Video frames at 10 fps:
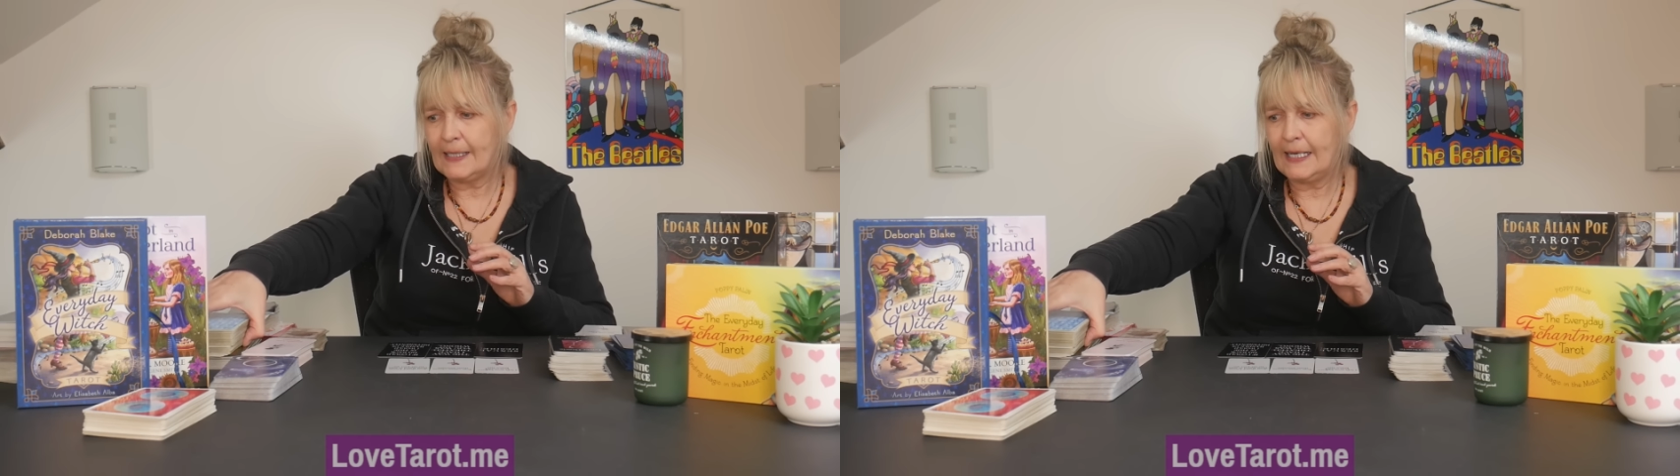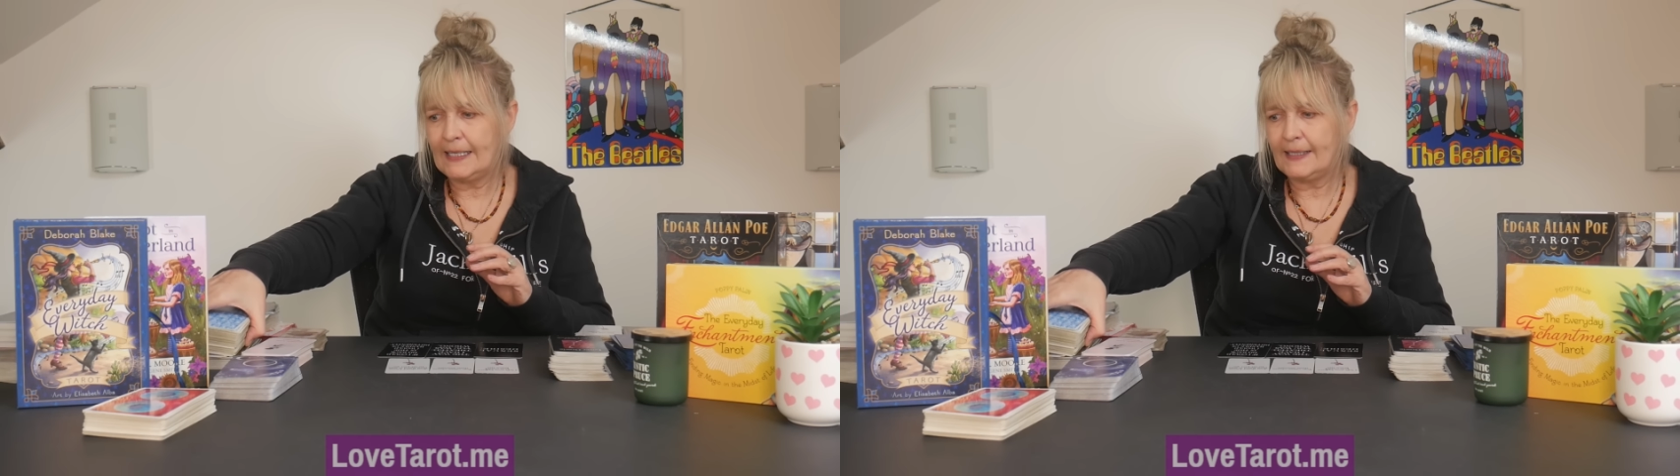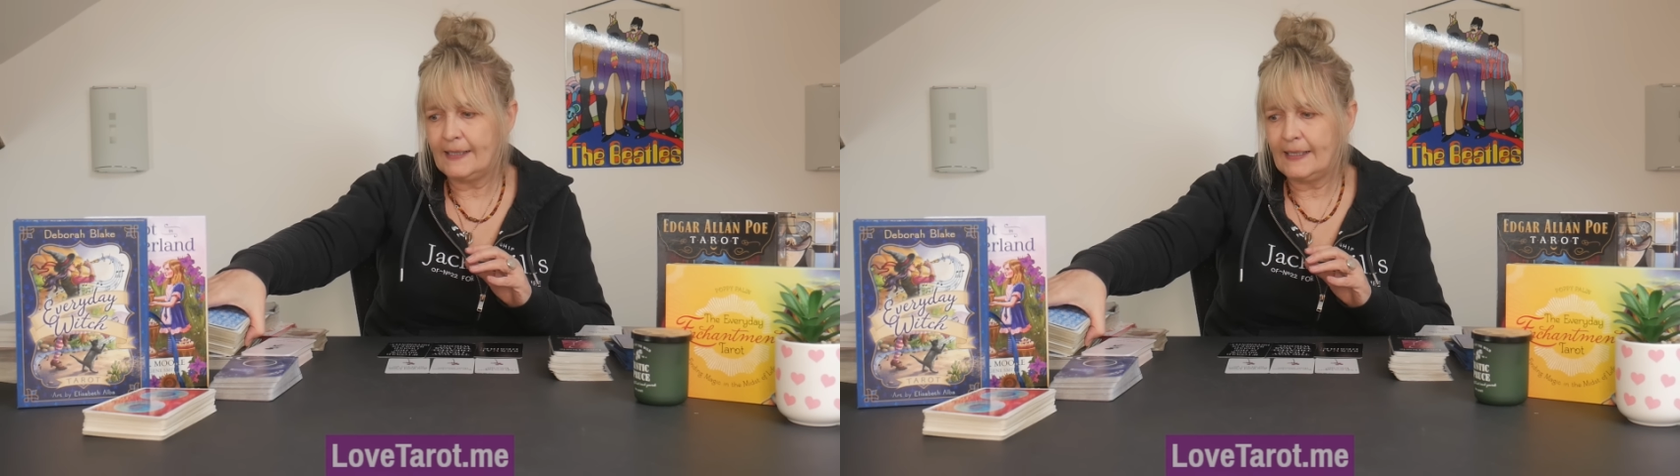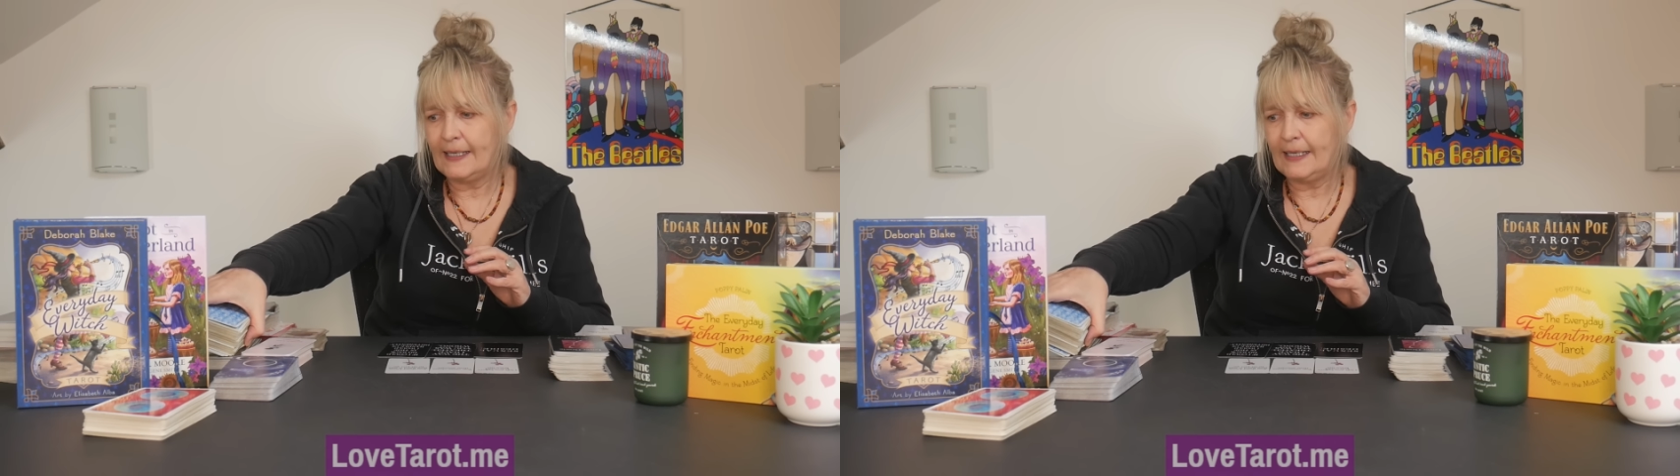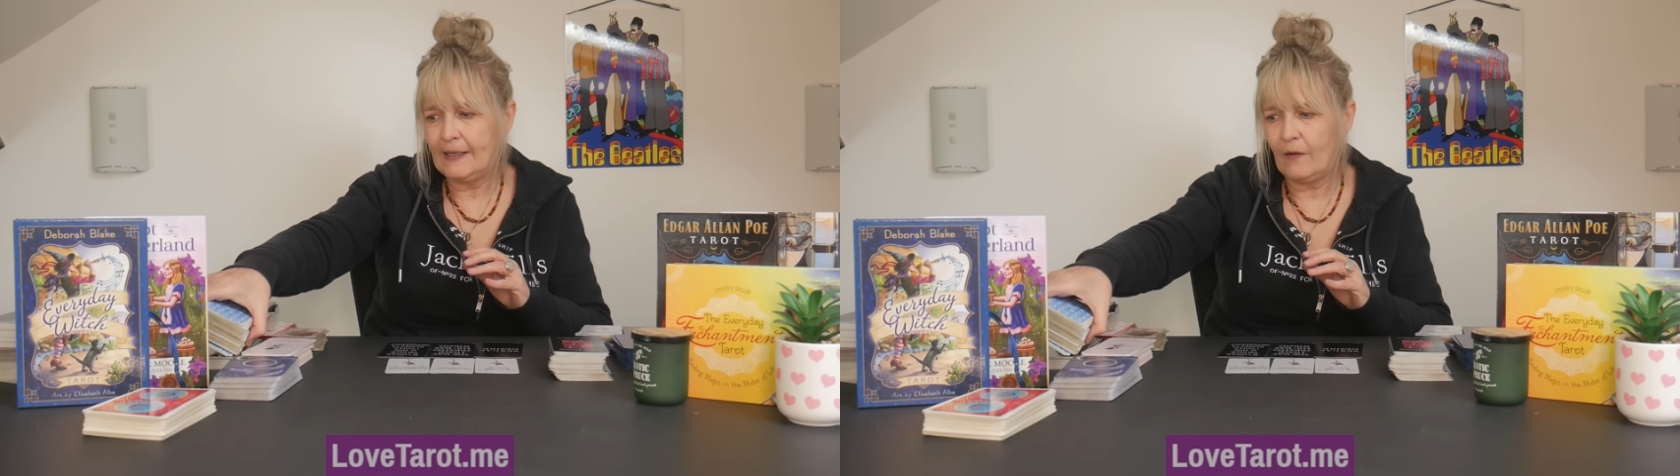Let's
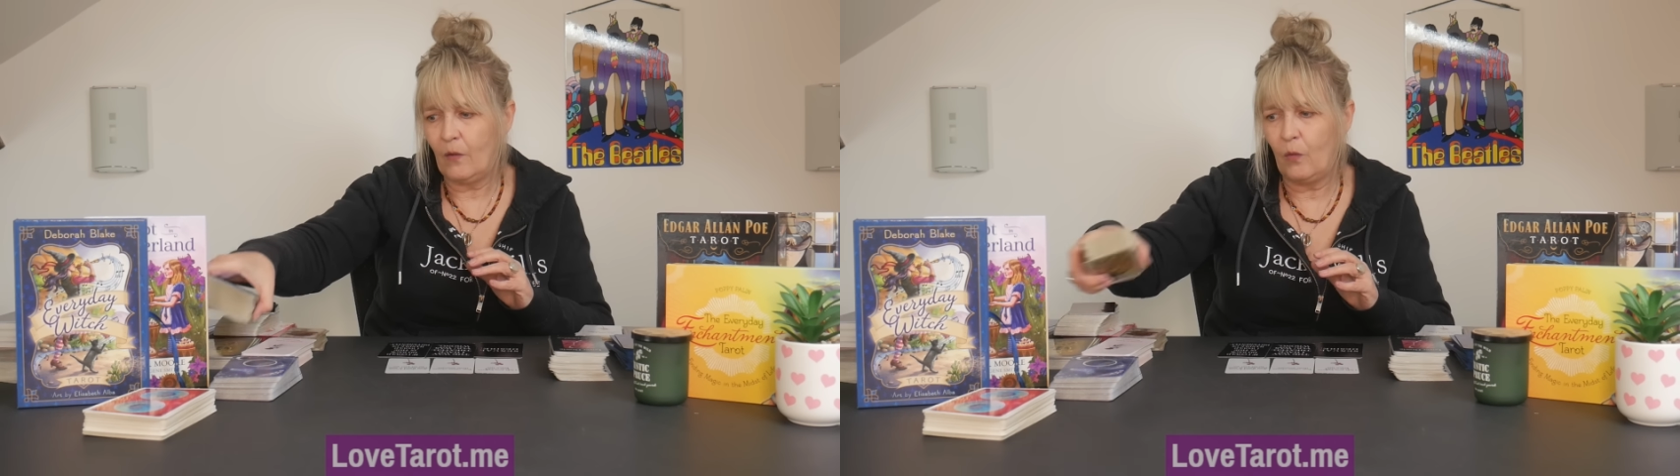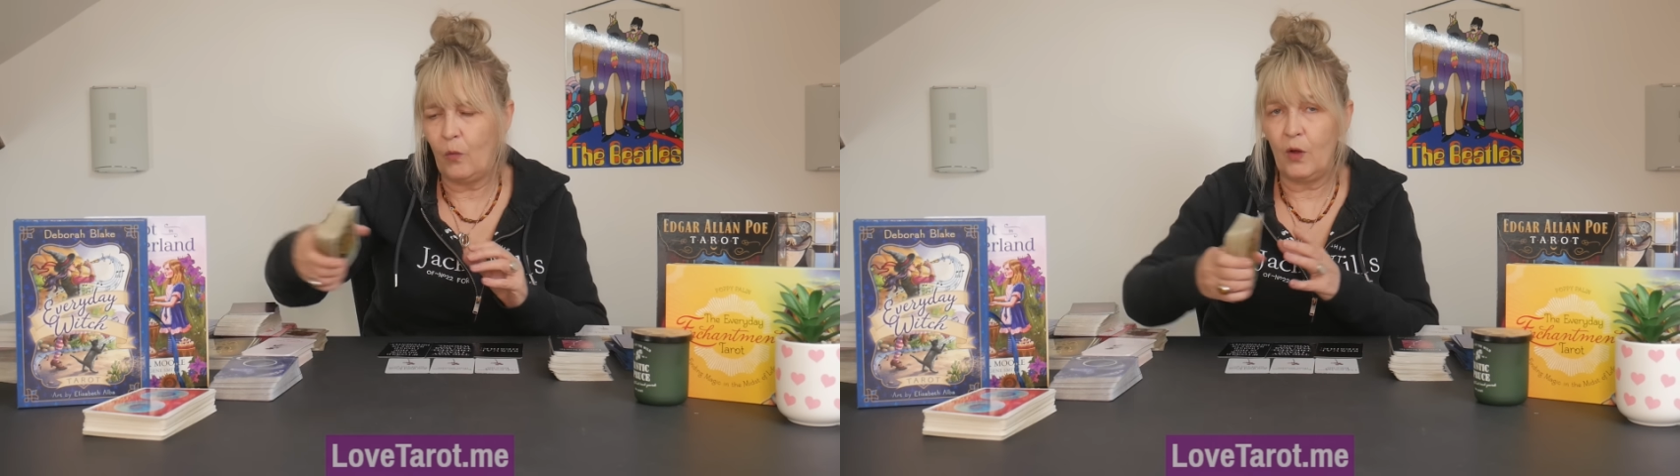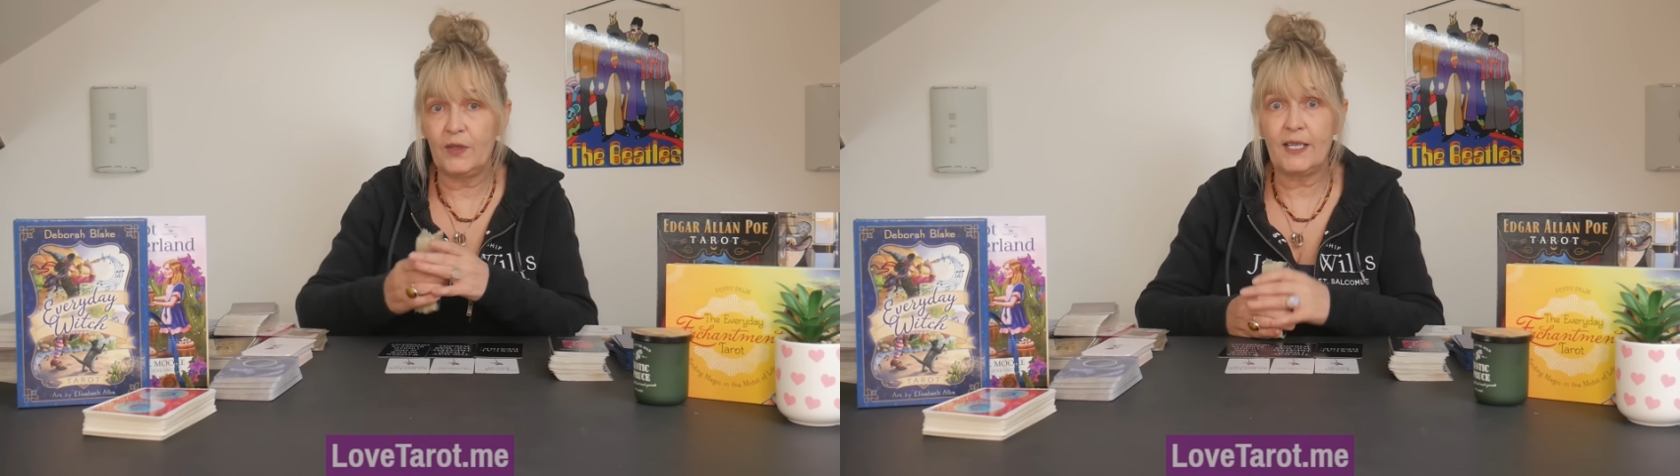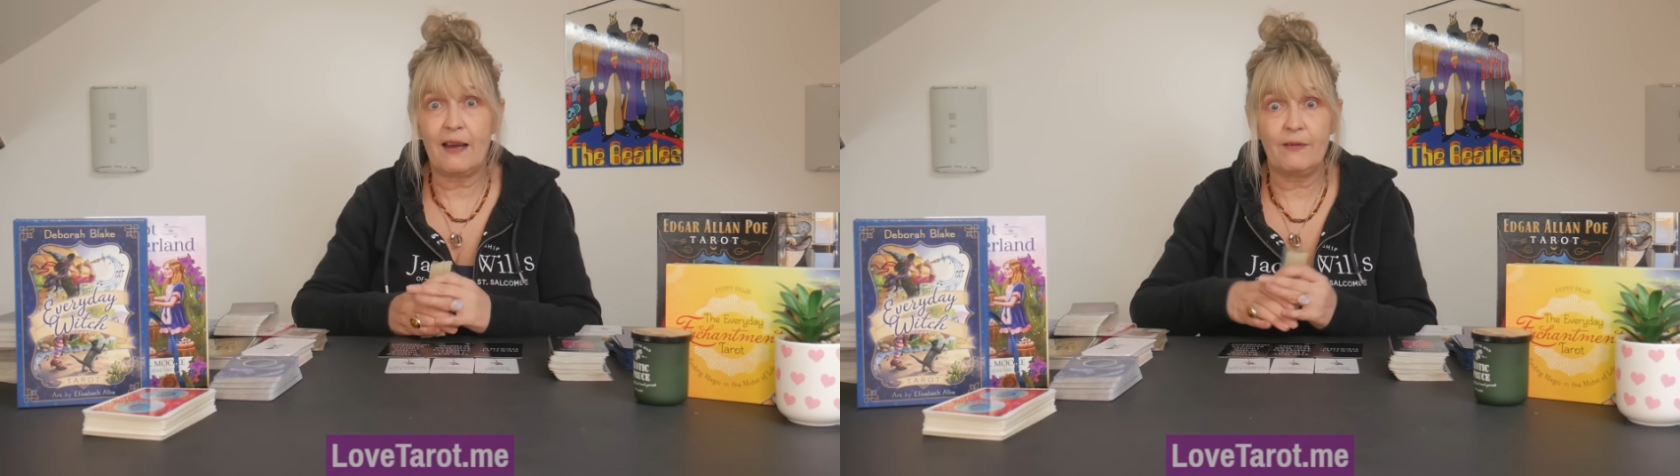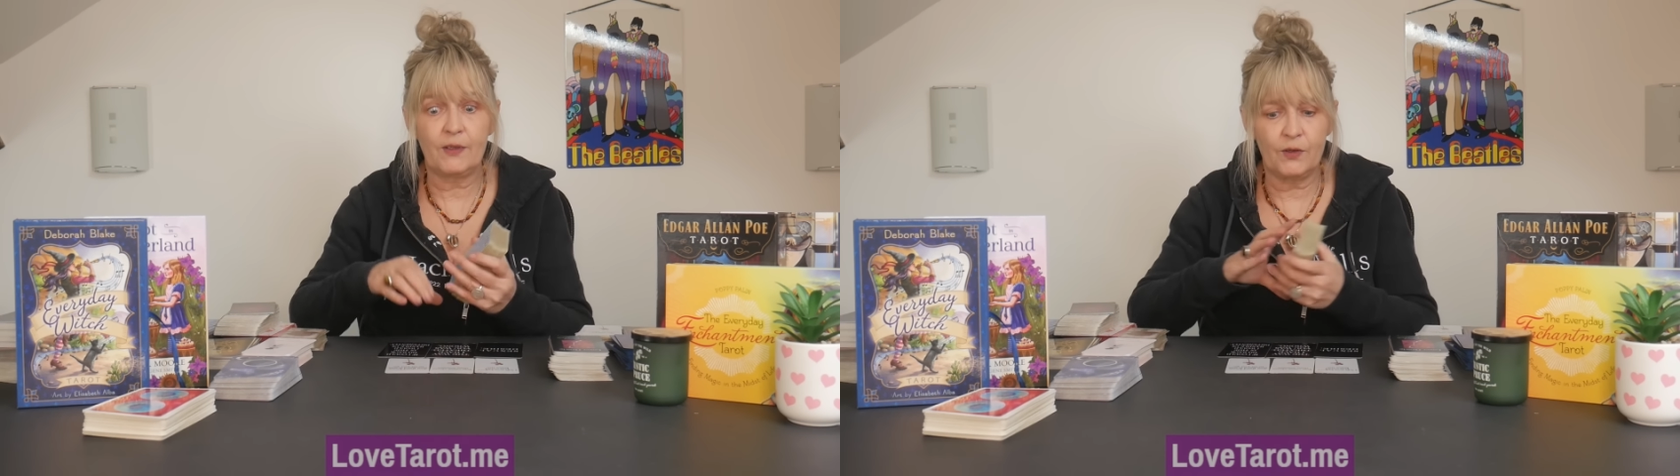see what the
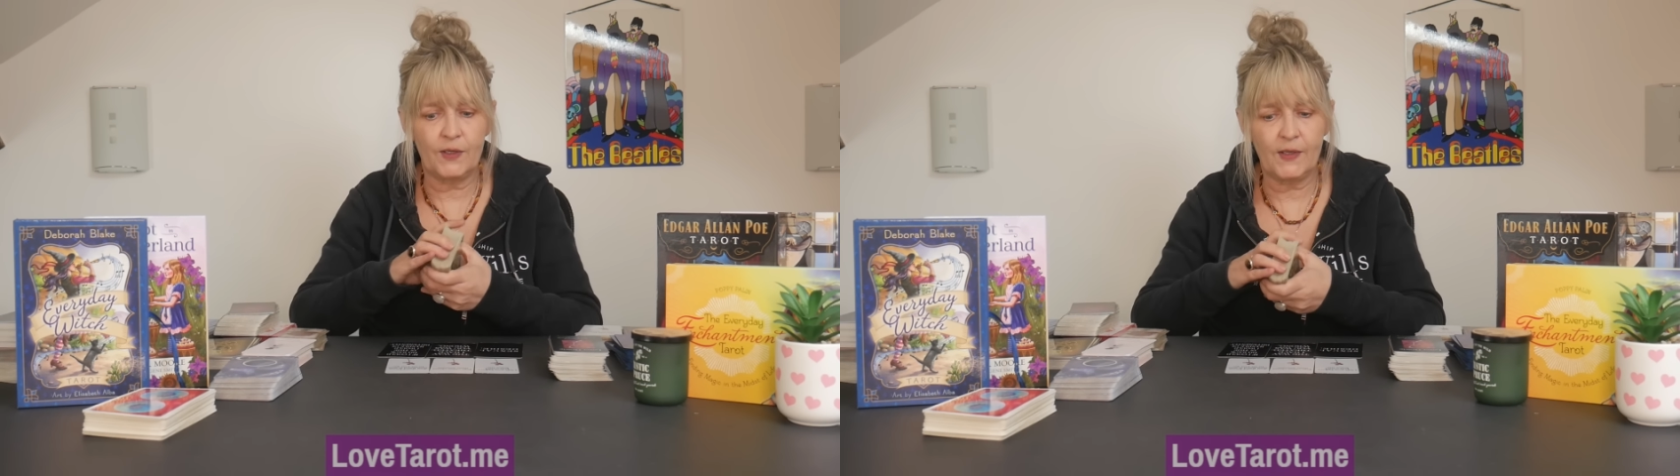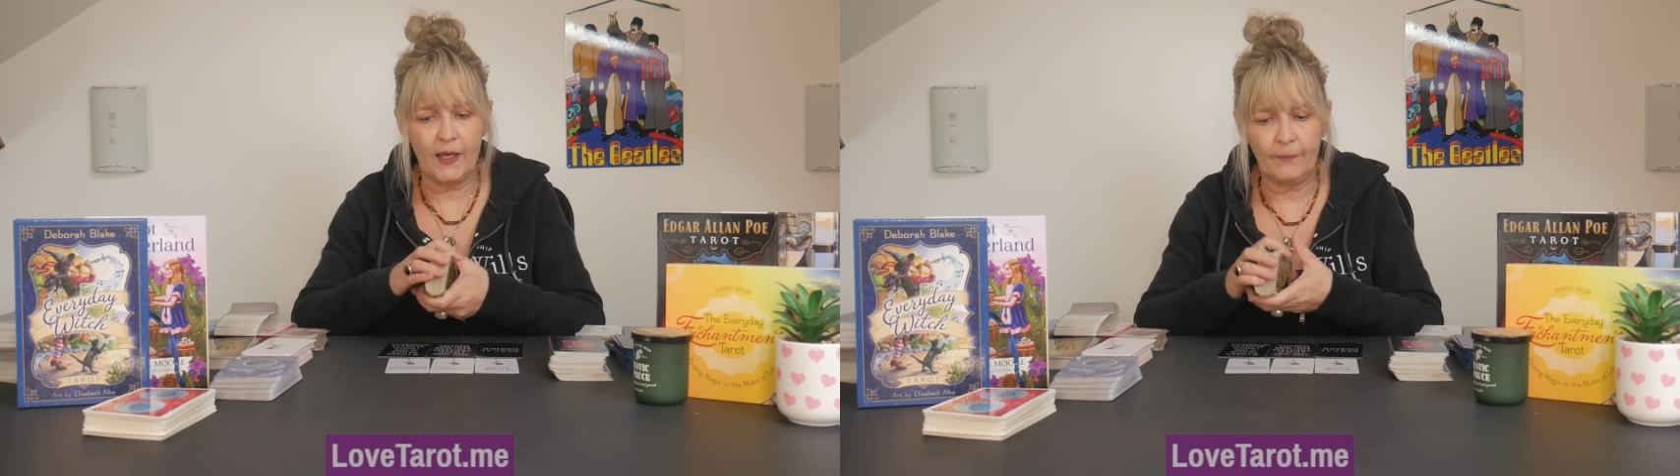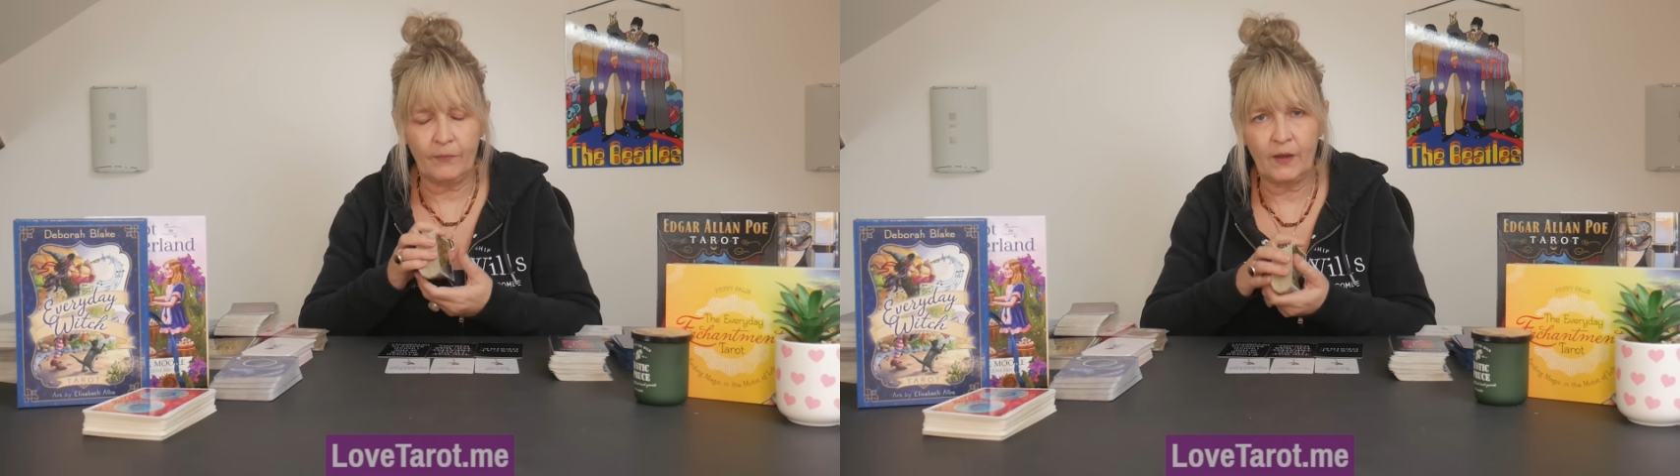tarot's got to say.